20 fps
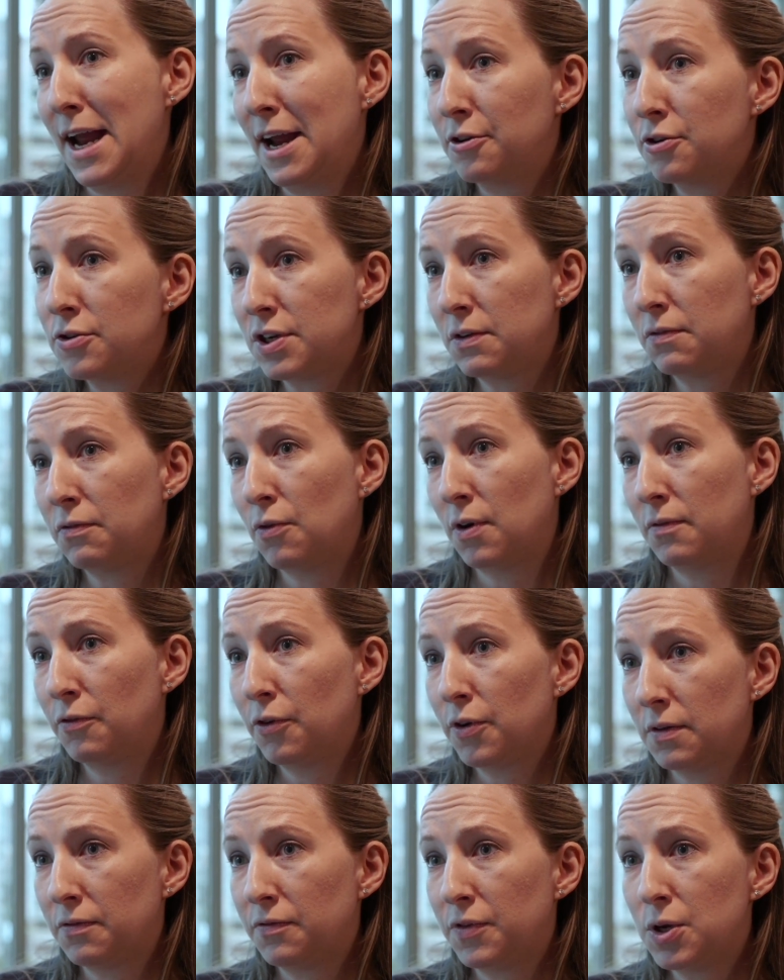energy form
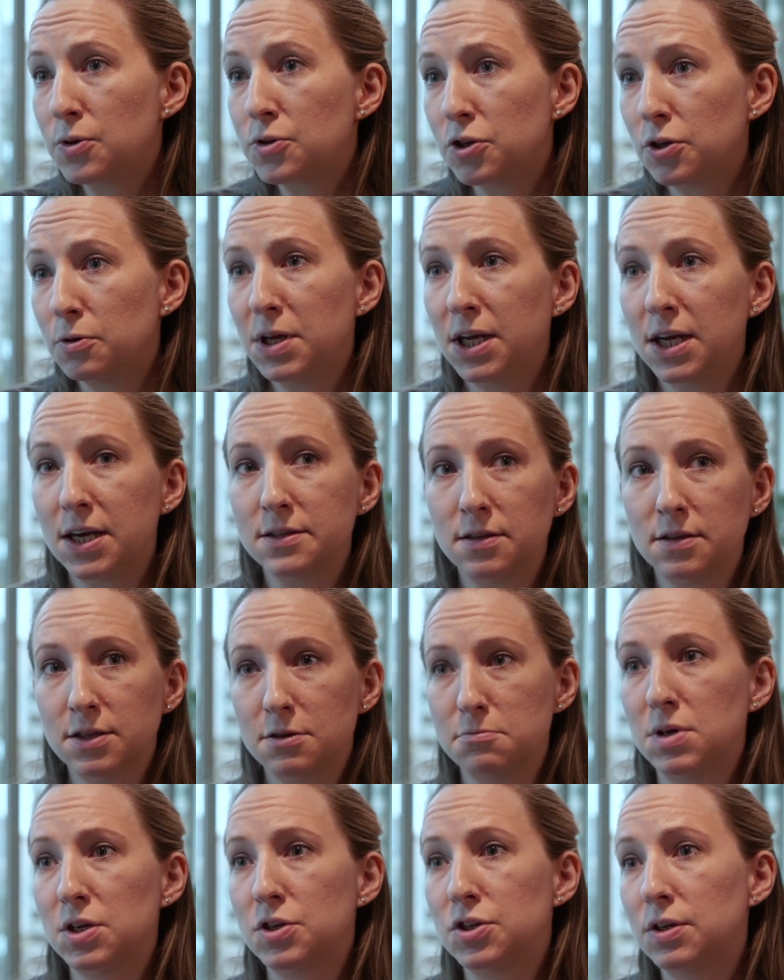for the future because it's
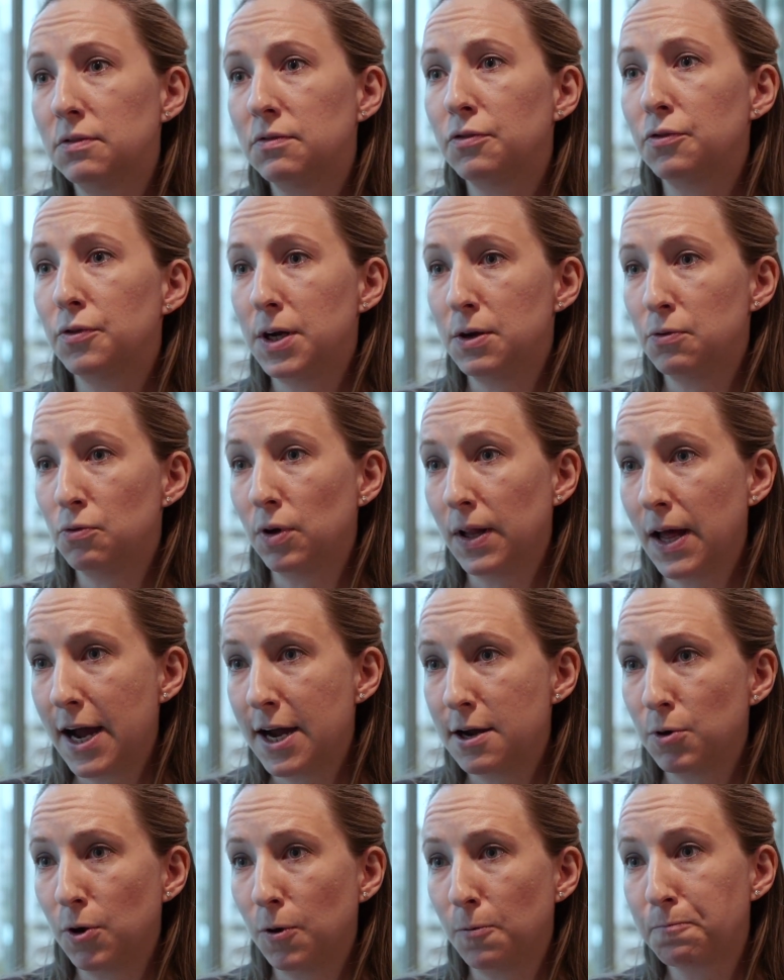emission-free,
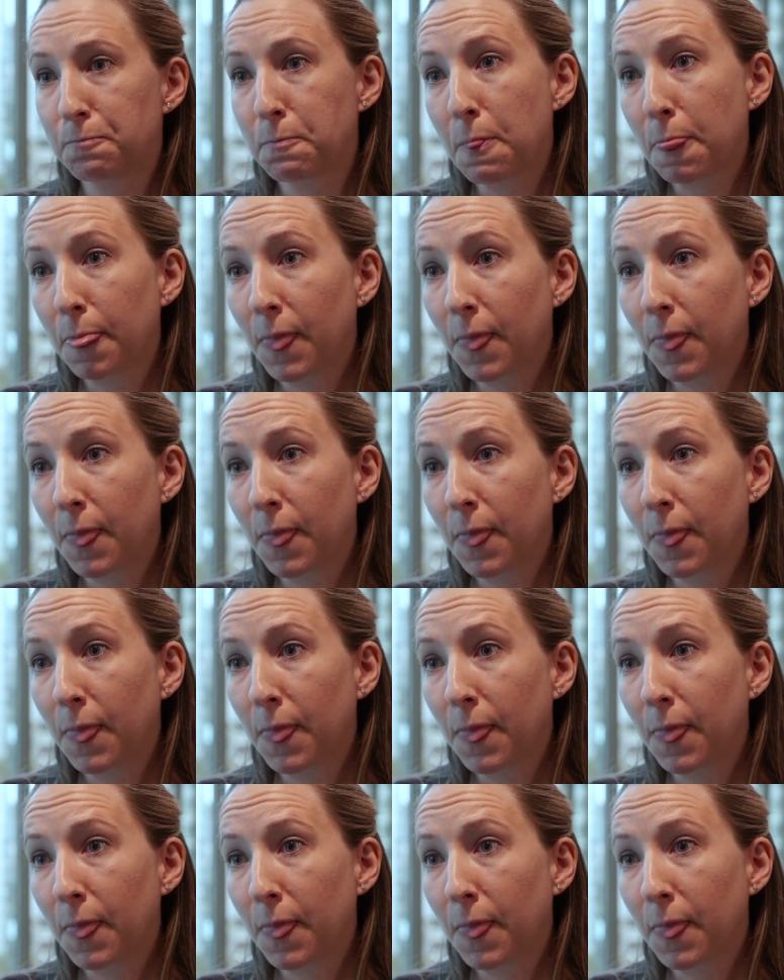reliable,